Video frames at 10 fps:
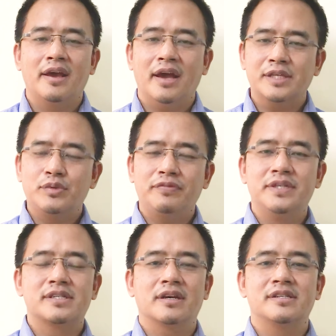As we have
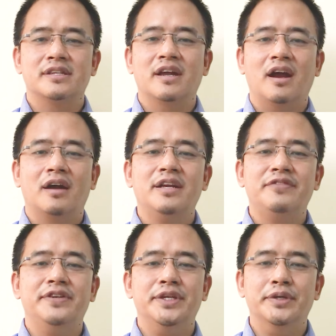discussed in our earlier
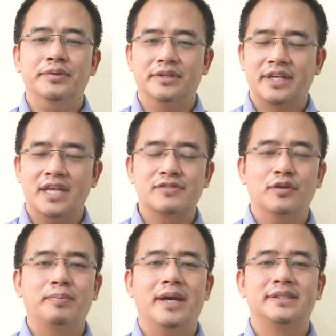video on cash flow
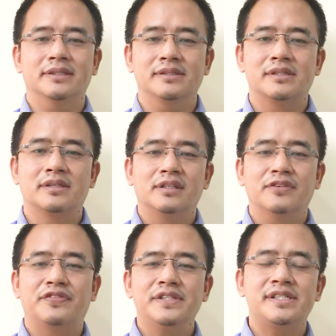patterns, the
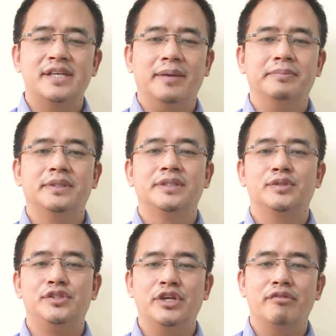first step to
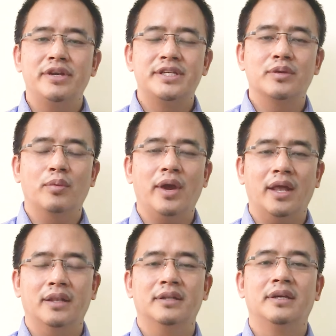generating
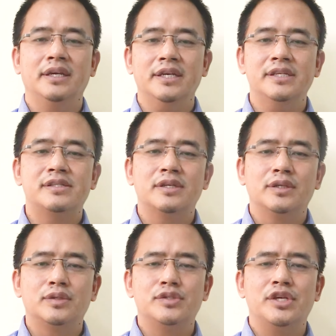wealth is
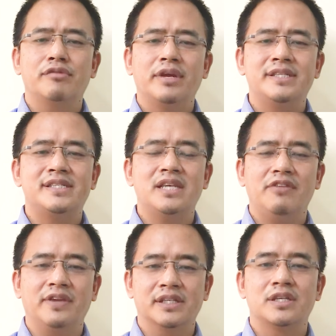to generate
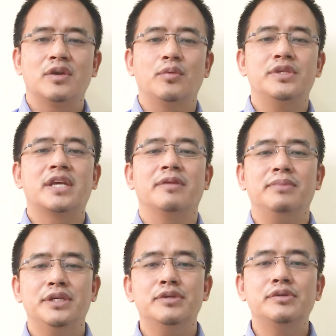savings which can be
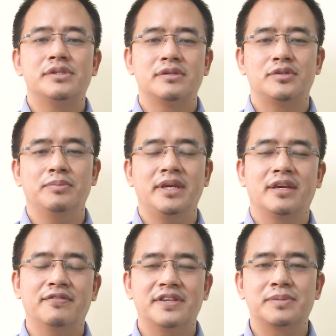used to make
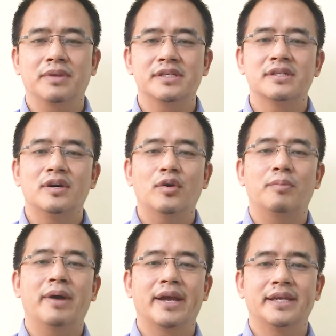investments or
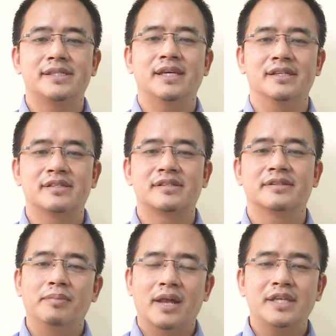buy assets.
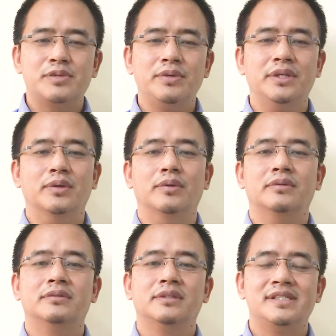But as we know,
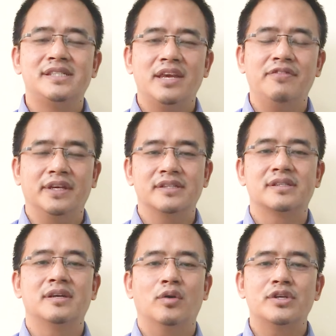savings
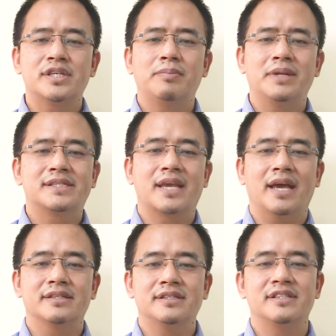or surplus
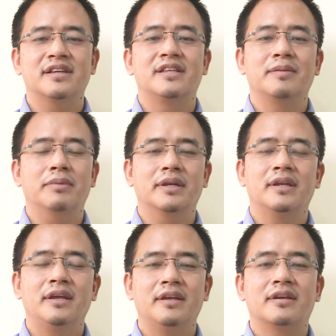cash is nothing but
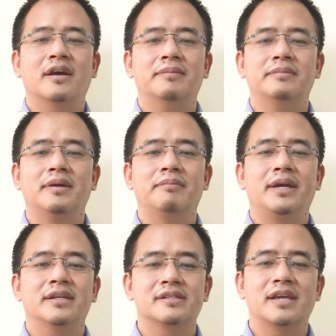income
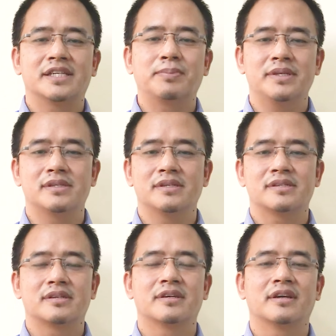minus expenses.